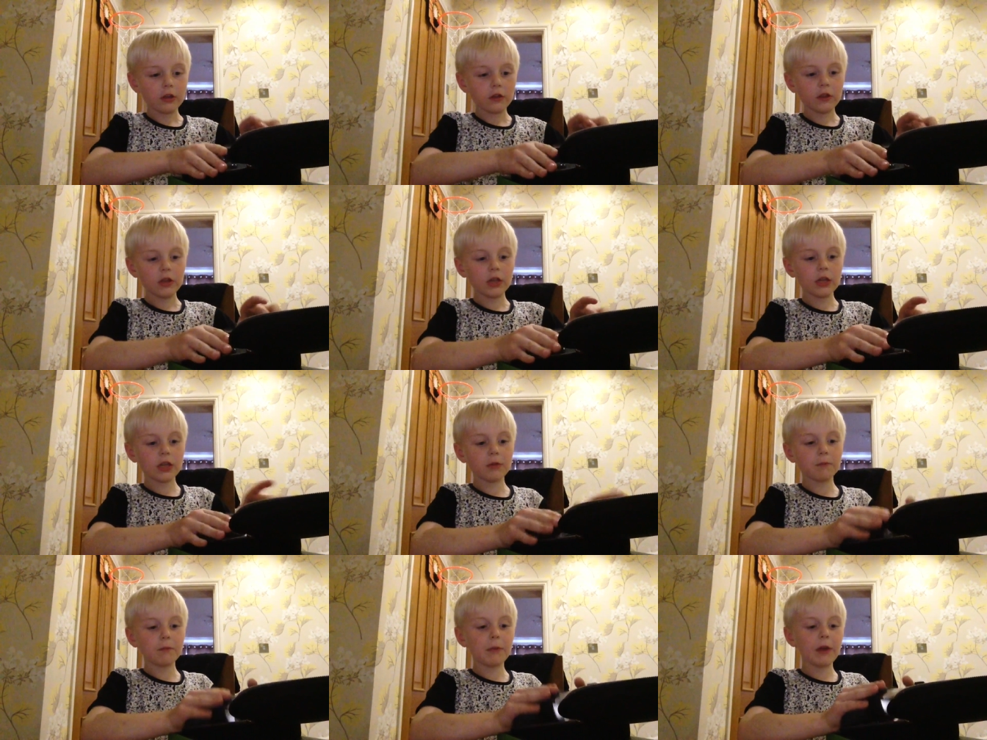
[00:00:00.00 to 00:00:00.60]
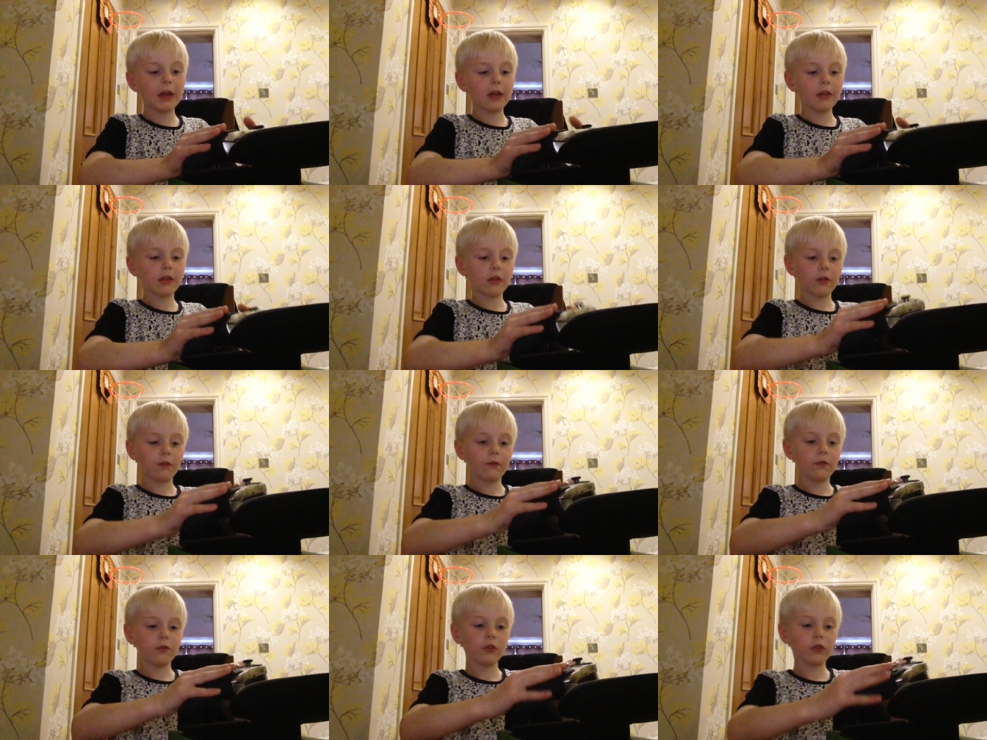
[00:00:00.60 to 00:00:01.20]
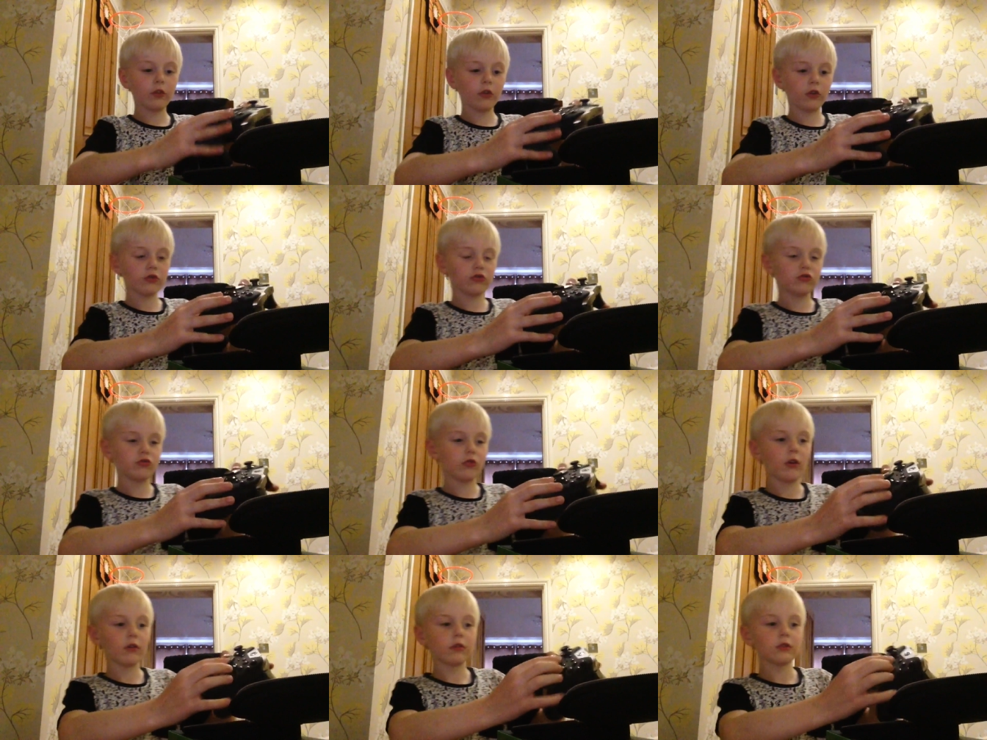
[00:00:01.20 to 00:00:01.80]
the bits for the
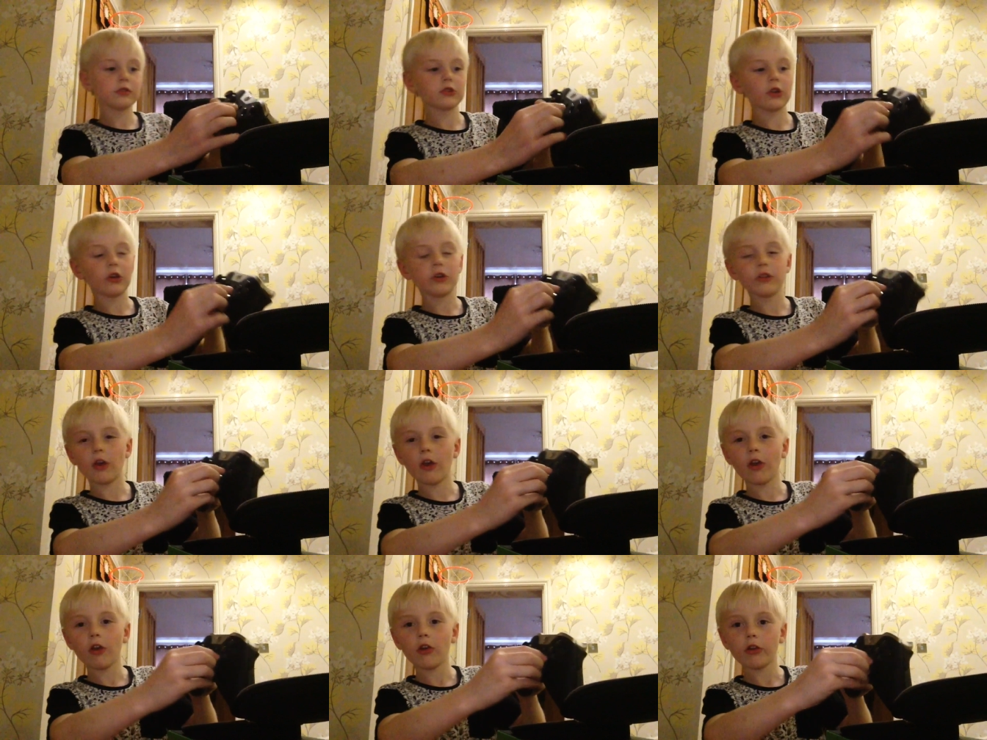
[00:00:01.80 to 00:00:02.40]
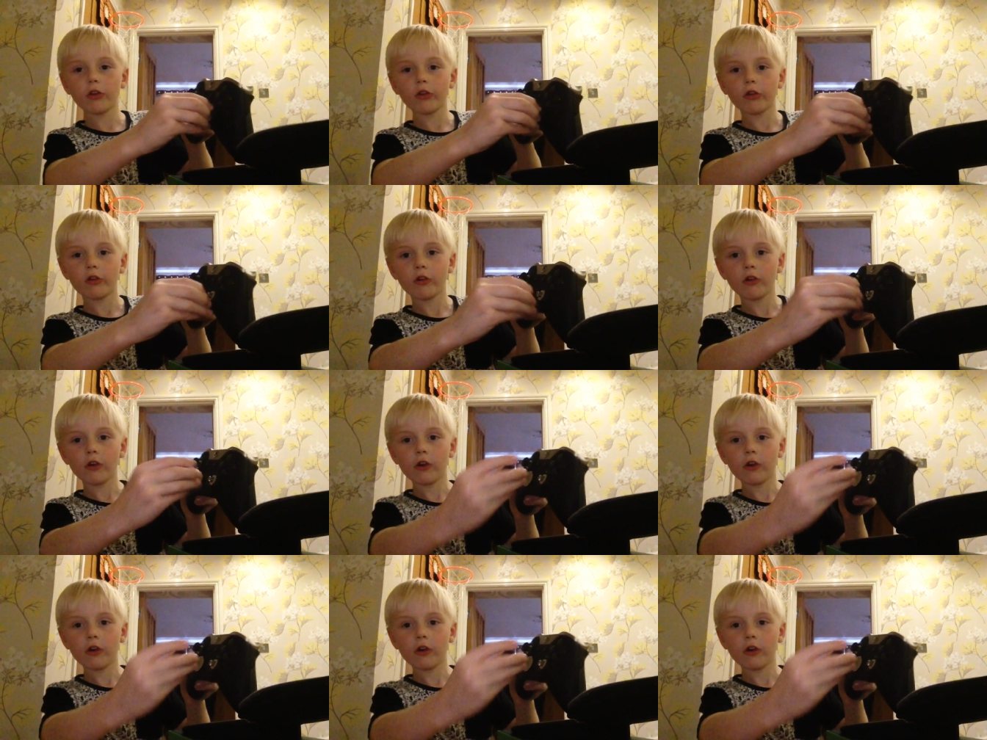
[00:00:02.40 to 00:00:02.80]
controls like this.